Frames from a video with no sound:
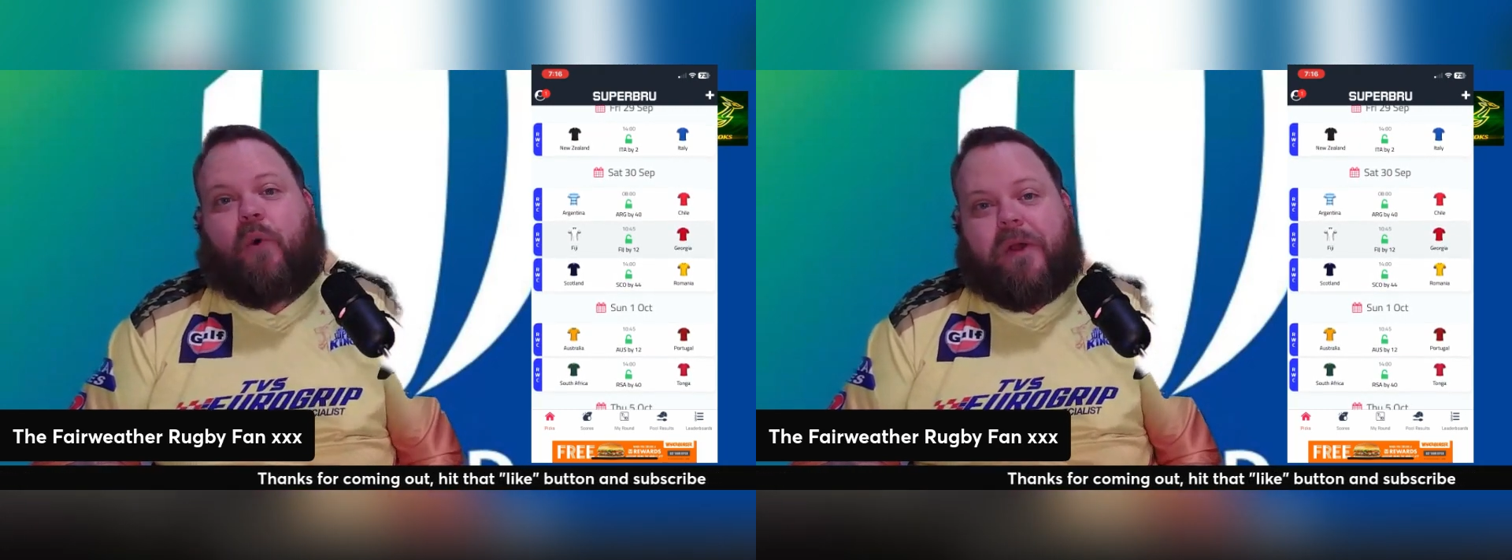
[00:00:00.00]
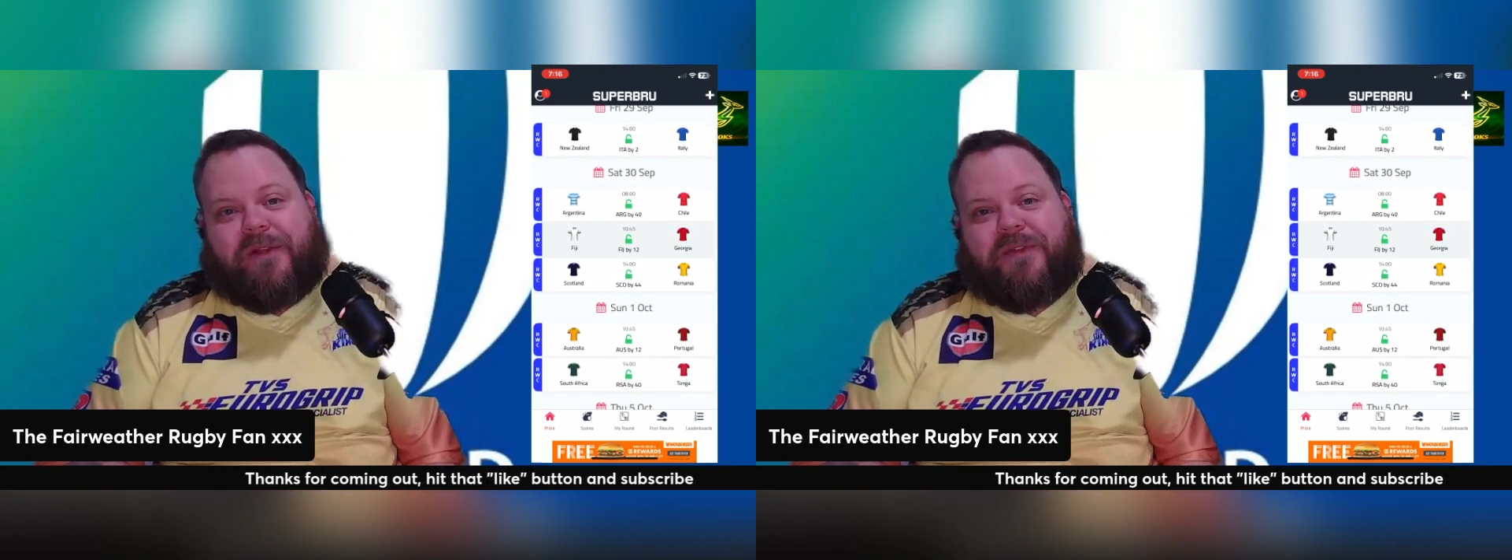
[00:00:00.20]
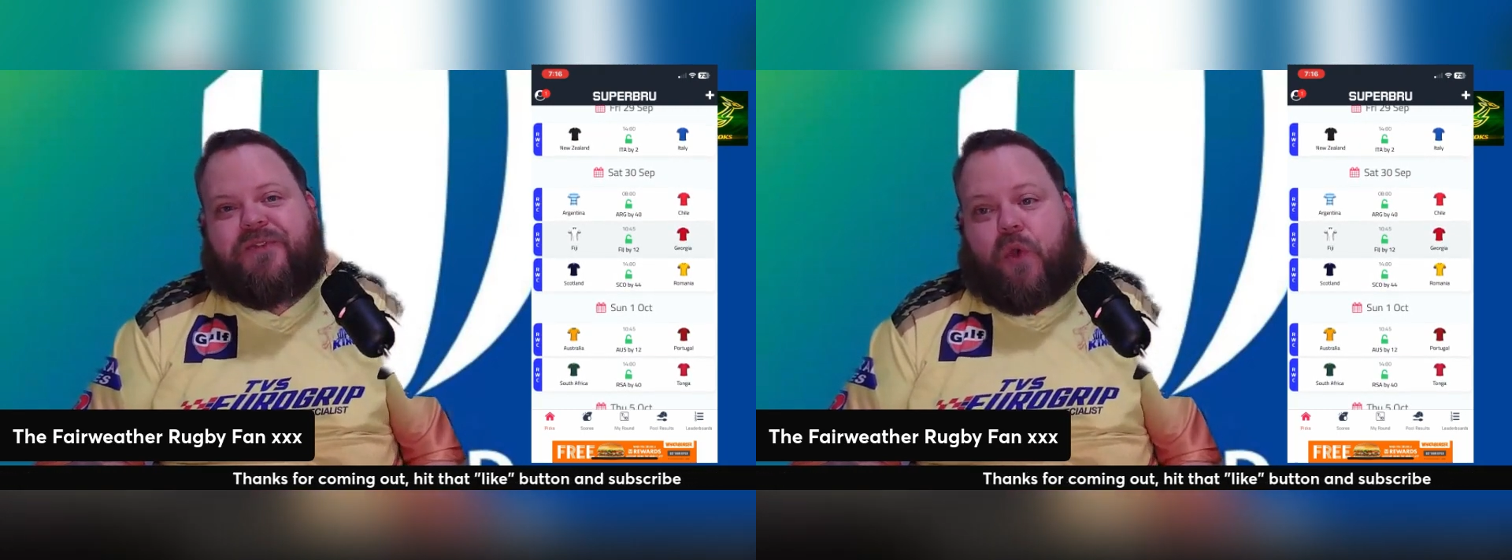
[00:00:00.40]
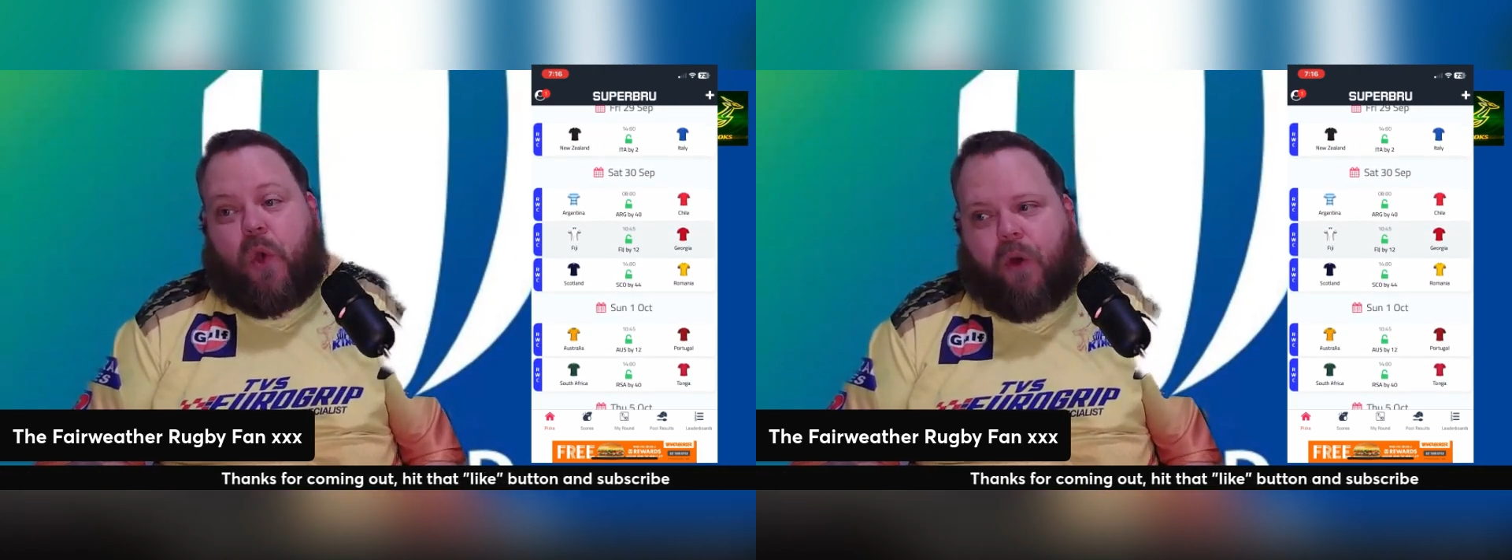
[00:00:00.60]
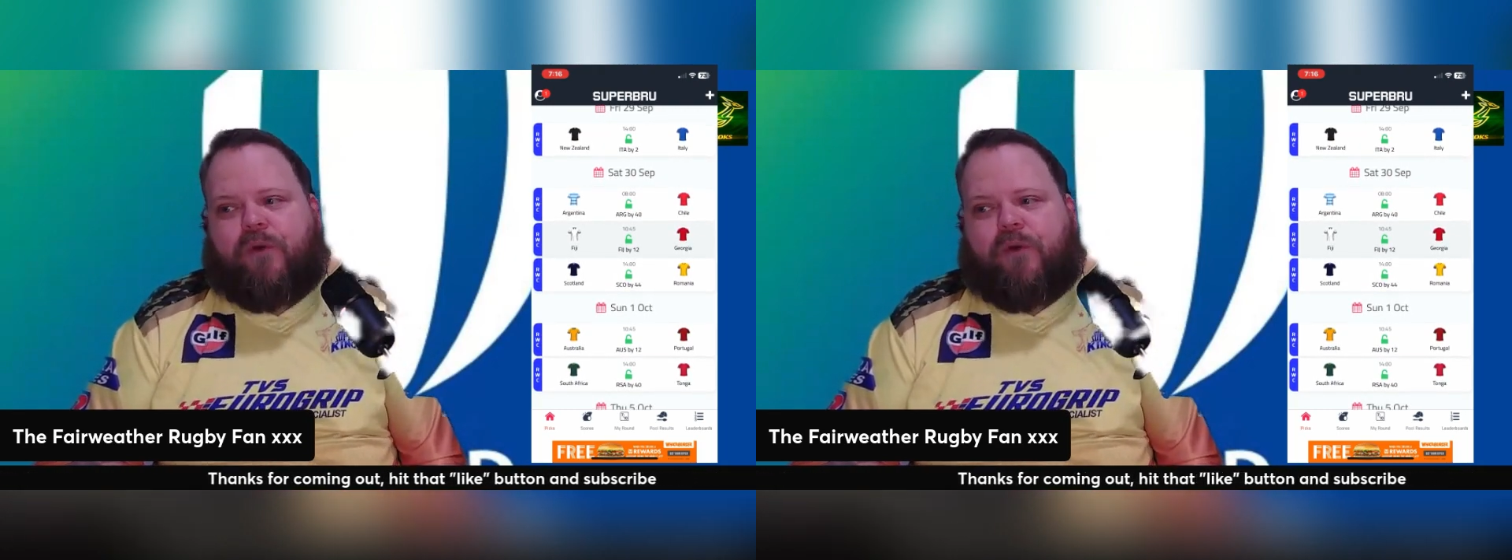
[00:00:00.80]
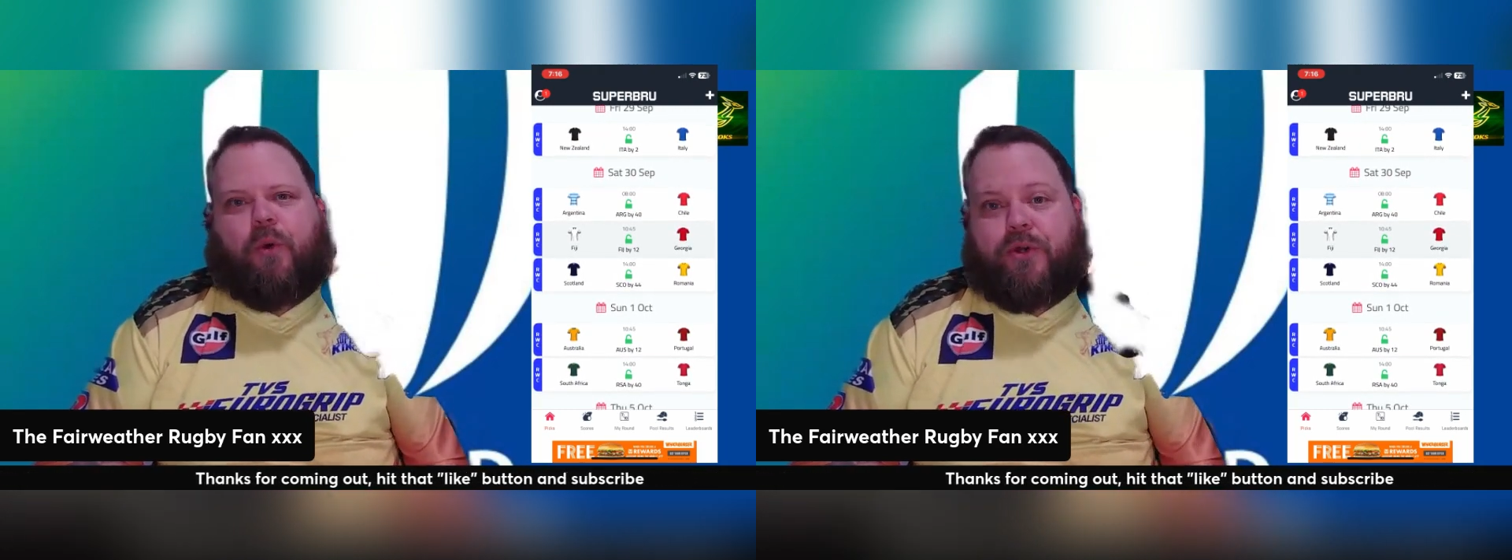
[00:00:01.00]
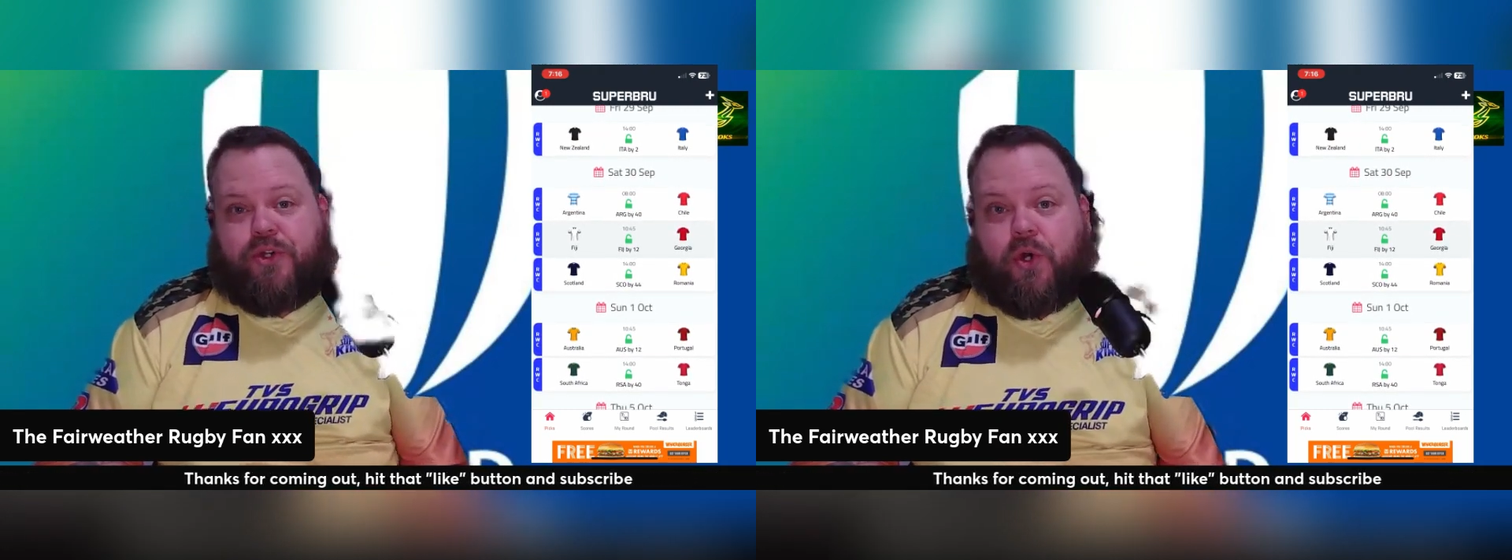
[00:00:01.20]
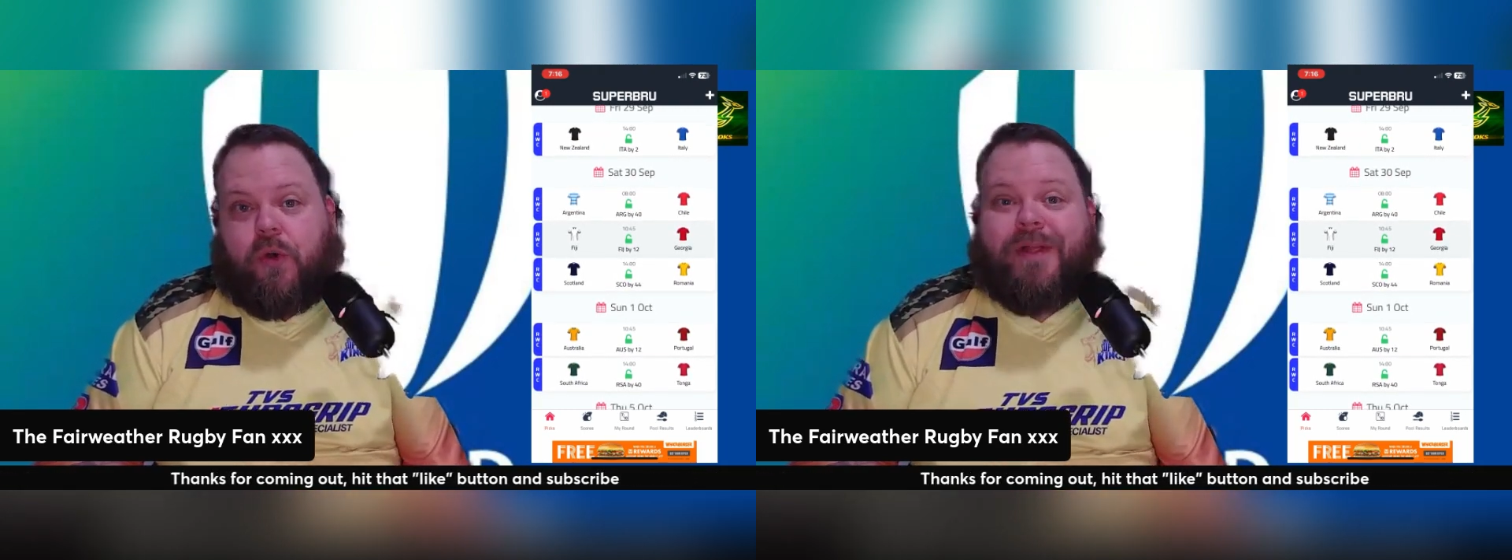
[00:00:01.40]
points over
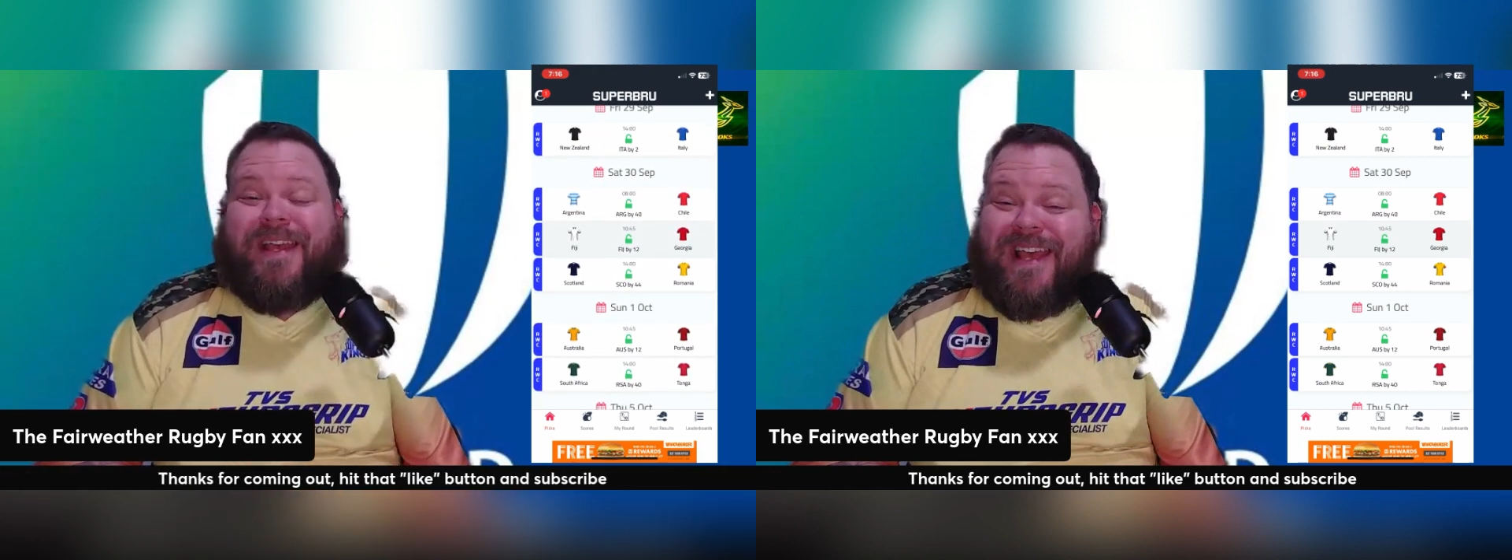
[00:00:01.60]
Portugal.